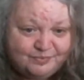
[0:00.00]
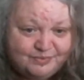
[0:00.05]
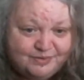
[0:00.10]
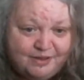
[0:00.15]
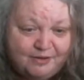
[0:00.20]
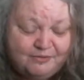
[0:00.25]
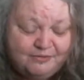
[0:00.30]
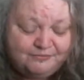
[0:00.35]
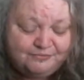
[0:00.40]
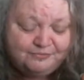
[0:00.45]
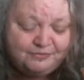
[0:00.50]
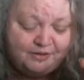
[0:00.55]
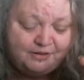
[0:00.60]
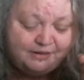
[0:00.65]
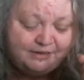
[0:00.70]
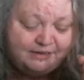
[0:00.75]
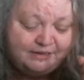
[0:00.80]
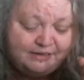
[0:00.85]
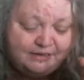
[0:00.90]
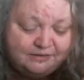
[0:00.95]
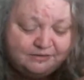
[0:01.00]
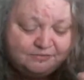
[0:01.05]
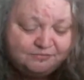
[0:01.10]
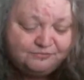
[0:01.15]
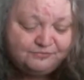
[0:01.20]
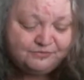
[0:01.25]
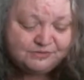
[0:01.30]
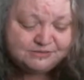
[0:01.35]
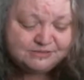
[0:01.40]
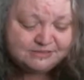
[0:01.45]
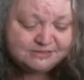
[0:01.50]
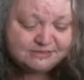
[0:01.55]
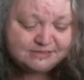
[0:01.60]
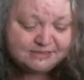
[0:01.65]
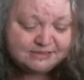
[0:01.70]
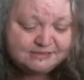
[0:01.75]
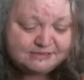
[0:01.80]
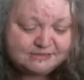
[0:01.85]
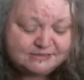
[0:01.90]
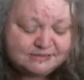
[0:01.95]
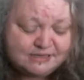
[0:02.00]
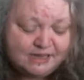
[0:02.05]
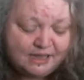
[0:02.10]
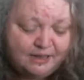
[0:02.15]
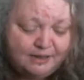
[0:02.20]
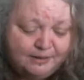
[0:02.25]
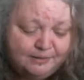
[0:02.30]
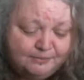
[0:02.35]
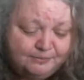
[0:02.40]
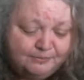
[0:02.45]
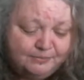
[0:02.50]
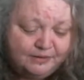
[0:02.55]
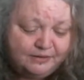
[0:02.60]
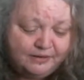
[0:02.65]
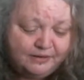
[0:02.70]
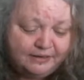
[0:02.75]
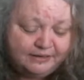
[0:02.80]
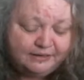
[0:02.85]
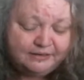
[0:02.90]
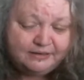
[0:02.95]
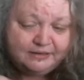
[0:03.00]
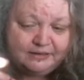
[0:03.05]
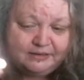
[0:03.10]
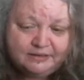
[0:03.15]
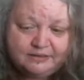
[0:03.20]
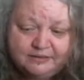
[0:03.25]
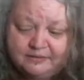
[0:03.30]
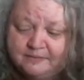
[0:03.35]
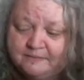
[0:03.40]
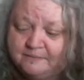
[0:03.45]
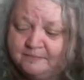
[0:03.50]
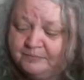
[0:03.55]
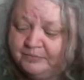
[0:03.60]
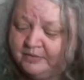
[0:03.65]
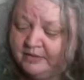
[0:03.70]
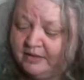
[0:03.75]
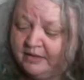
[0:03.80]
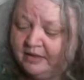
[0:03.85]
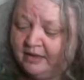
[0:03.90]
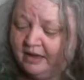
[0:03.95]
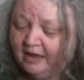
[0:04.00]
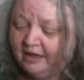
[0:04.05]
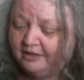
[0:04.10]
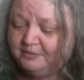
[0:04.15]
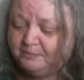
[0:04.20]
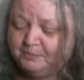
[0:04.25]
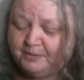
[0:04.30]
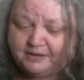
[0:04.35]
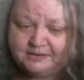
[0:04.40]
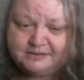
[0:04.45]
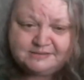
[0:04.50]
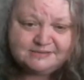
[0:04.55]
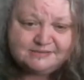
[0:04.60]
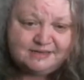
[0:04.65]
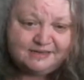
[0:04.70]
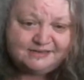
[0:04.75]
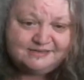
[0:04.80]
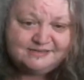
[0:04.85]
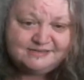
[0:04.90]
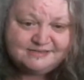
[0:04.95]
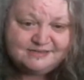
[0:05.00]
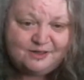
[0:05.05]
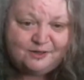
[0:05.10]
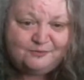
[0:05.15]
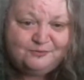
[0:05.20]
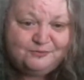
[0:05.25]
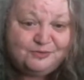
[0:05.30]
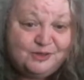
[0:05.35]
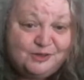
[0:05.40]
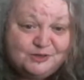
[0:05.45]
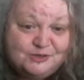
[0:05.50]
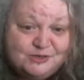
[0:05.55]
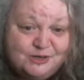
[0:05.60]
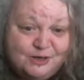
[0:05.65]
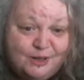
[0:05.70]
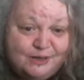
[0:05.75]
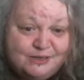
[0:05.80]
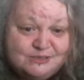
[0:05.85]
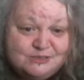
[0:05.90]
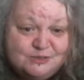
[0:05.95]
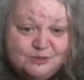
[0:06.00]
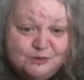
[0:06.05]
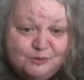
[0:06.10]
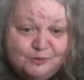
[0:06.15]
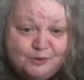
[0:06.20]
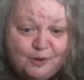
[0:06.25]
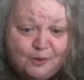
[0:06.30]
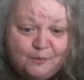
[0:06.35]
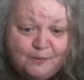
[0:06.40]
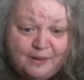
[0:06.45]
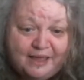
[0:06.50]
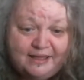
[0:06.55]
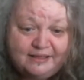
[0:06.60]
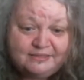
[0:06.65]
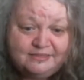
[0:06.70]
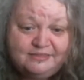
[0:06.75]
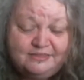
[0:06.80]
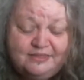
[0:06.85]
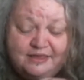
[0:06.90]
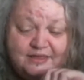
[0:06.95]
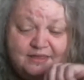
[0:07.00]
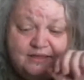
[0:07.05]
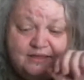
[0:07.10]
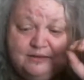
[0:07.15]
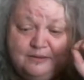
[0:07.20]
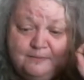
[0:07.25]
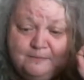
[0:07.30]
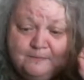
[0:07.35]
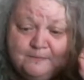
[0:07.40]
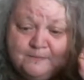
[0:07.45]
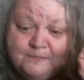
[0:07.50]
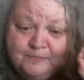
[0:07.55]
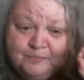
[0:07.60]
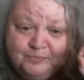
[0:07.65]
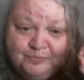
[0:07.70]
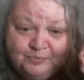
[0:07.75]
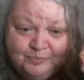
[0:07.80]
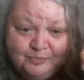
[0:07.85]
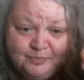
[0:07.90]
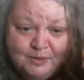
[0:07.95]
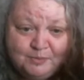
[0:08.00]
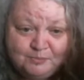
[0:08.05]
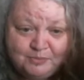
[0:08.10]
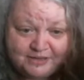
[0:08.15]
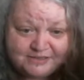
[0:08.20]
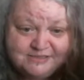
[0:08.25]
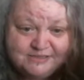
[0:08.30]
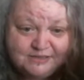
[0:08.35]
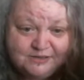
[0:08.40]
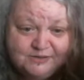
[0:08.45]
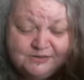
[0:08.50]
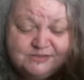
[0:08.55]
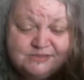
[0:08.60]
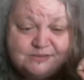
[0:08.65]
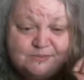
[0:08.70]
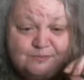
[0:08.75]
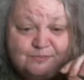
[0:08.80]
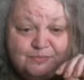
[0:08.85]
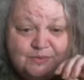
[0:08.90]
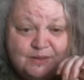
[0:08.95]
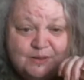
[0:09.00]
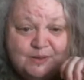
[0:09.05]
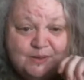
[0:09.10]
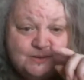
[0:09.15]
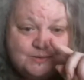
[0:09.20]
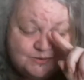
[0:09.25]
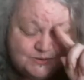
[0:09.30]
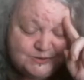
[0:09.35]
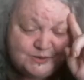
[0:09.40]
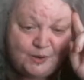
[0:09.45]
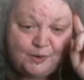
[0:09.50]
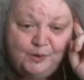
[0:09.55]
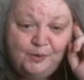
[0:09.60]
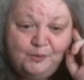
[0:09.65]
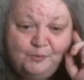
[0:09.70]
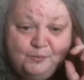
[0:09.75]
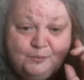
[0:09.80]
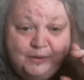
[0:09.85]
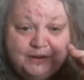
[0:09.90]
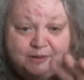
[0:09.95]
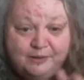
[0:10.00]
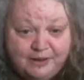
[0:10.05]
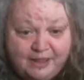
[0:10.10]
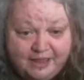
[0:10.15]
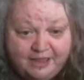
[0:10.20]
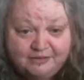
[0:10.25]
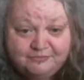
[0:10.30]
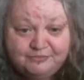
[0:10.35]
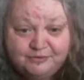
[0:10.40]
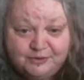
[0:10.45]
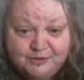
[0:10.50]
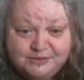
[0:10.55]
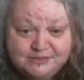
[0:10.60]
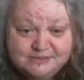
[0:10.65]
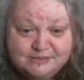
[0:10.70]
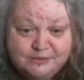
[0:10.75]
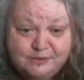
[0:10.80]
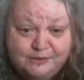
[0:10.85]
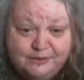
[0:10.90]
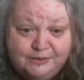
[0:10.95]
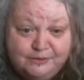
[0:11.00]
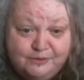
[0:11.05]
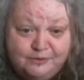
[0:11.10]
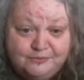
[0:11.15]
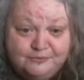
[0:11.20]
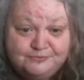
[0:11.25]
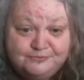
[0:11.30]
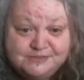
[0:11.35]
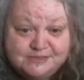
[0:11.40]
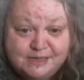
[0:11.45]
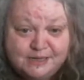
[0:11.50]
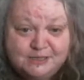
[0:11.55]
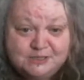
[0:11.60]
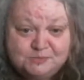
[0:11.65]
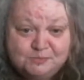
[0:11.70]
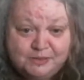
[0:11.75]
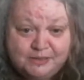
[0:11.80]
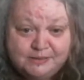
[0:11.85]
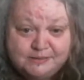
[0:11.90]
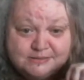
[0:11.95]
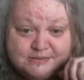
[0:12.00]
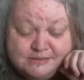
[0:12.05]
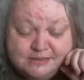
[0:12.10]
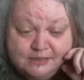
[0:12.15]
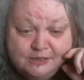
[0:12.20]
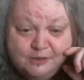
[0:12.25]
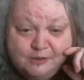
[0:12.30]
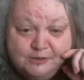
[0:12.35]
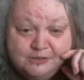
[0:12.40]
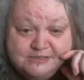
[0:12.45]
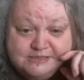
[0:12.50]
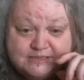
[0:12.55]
carrot fly, it confuses things like other bugs and stuff that like to go at the brassicas. So we're going to have a nice line of sage plants that are going to